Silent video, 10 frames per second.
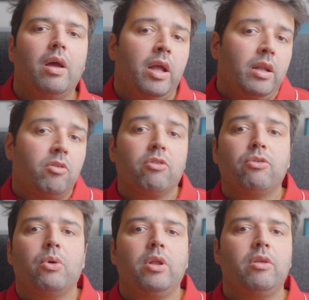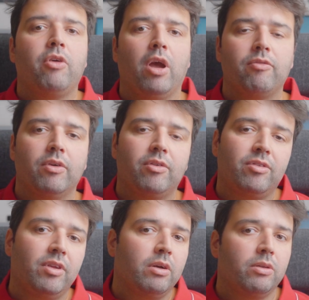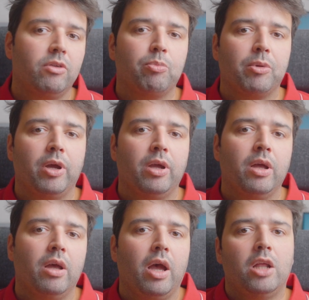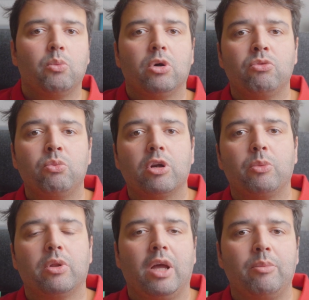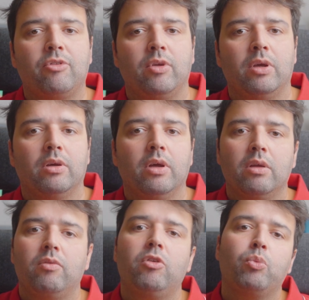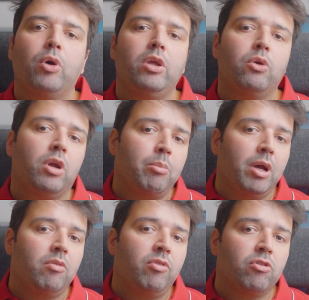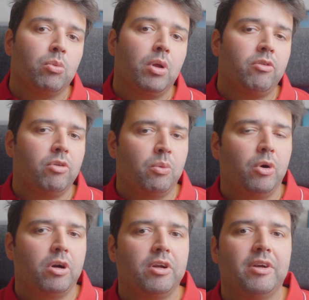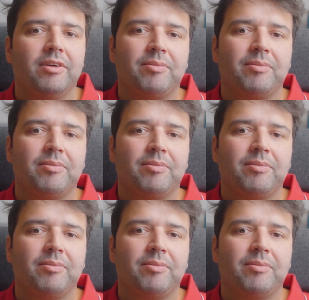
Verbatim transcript: And it's also great if you have a single display and want to work with live sync. This way you can better visualize your work.